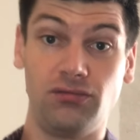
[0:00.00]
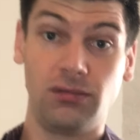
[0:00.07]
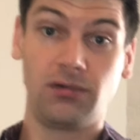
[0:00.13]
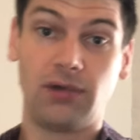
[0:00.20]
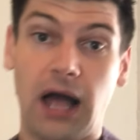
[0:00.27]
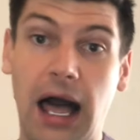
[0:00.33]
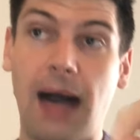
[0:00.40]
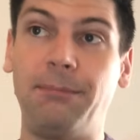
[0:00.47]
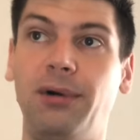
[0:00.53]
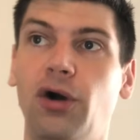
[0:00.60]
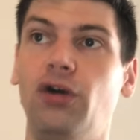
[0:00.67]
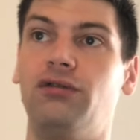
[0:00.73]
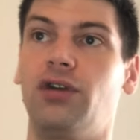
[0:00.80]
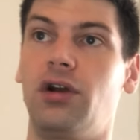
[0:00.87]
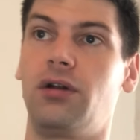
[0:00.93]
hop
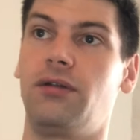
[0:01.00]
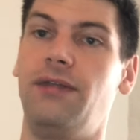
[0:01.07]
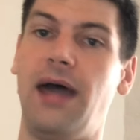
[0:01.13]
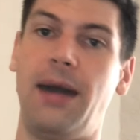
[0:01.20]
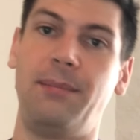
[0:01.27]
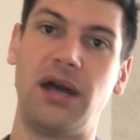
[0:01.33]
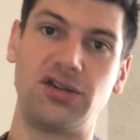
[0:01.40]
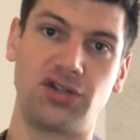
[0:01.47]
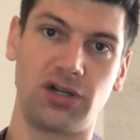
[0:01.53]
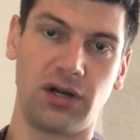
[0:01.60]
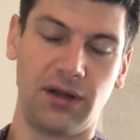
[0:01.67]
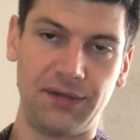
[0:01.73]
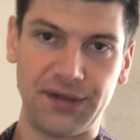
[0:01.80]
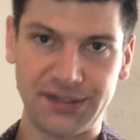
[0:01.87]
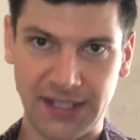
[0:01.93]
over that measure
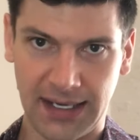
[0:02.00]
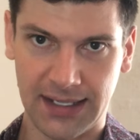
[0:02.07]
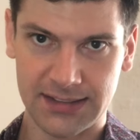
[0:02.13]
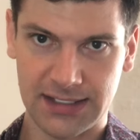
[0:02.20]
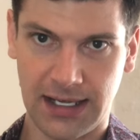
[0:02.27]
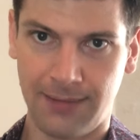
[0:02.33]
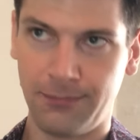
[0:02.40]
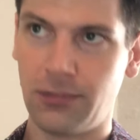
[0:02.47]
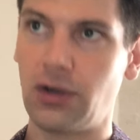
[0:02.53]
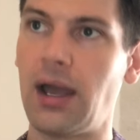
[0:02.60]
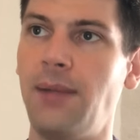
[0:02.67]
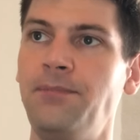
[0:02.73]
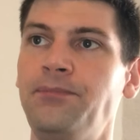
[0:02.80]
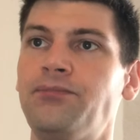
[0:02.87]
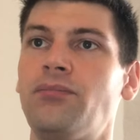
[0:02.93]
on the second time,
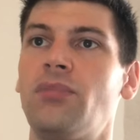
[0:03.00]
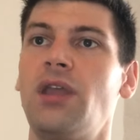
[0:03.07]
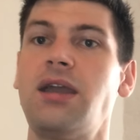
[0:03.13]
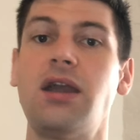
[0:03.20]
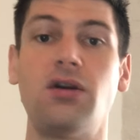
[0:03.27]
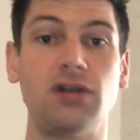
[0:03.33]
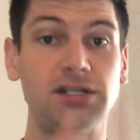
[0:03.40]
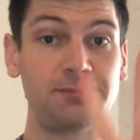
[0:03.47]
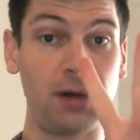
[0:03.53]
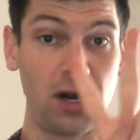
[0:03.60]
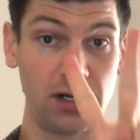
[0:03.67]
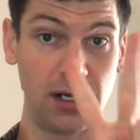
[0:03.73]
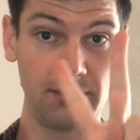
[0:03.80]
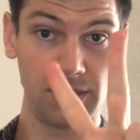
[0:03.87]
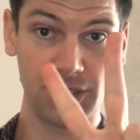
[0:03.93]
okay? Here is
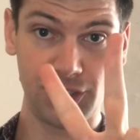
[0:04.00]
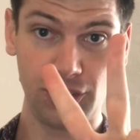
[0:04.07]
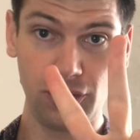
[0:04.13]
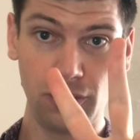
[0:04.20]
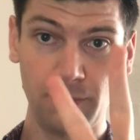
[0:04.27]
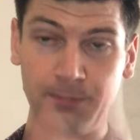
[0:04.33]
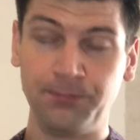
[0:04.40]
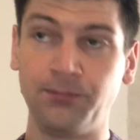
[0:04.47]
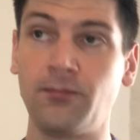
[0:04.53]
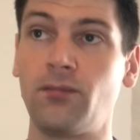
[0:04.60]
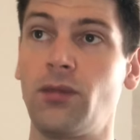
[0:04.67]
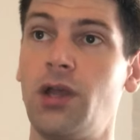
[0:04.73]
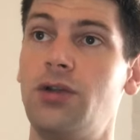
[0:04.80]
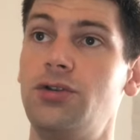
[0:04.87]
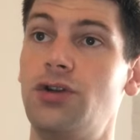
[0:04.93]
part number 2.
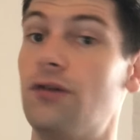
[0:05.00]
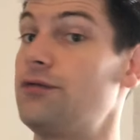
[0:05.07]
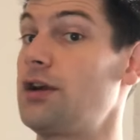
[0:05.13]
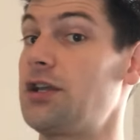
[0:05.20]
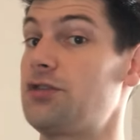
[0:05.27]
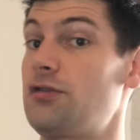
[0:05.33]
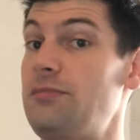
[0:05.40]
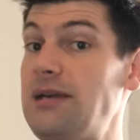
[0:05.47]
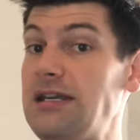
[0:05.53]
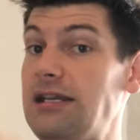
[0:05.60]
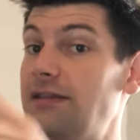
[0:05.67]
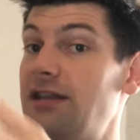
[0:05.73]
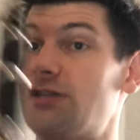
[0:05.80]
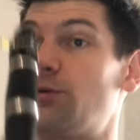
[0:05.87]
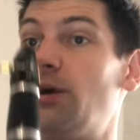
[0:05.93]
Don't forget the repeat
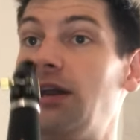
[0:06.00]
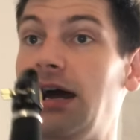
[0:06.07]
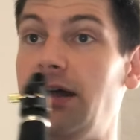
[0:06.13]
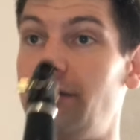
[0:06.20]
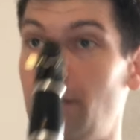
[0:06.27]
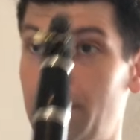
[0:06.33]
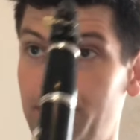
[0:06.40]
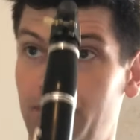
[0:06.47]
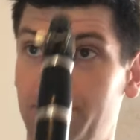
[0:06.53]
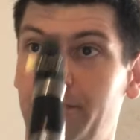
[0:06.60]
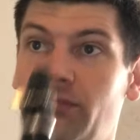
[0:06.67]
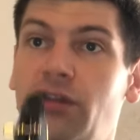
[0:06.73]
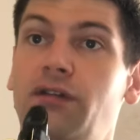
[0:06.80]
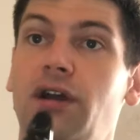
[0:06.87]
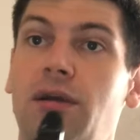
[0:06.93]
in this one either.
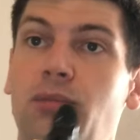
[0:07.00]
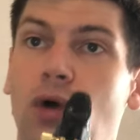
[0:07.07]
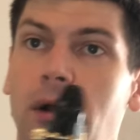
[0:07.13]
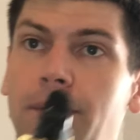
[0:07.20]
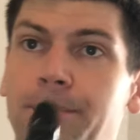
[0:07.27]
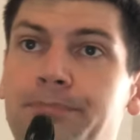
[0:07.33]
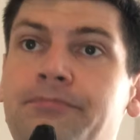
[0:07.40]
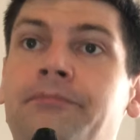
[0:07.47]
Very important.